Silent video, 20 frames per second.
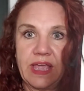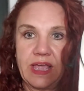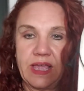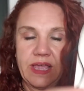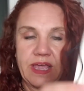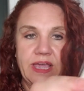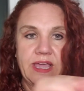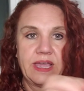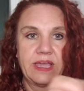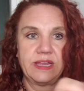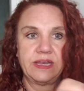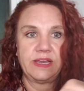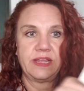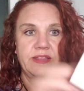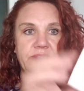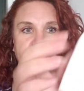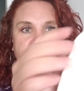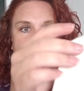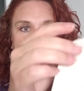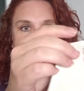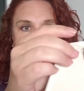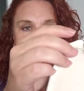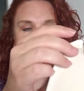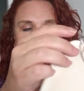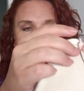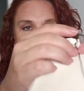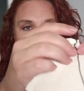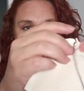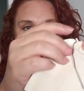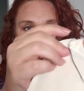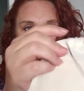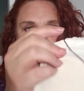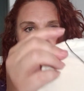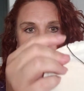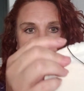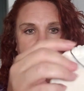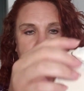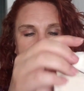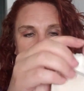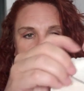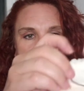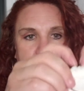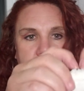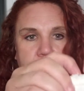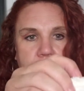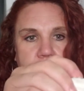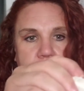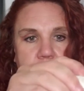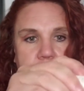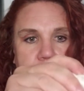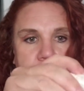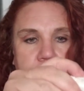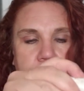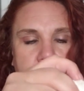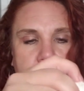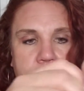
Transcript: And they send you the